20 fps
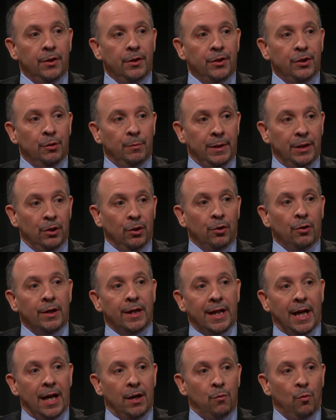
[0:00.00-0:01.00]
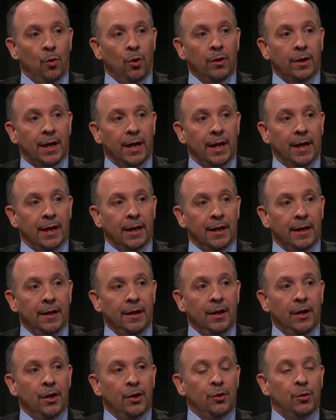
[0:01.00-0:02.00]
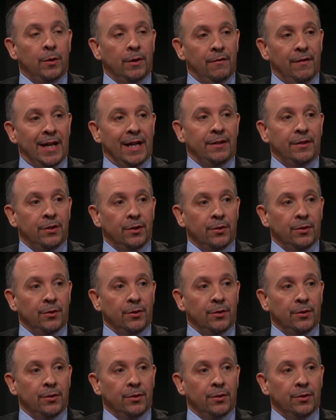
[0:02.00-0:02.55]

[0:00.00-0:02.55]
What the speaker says: you'll be learning and working to advance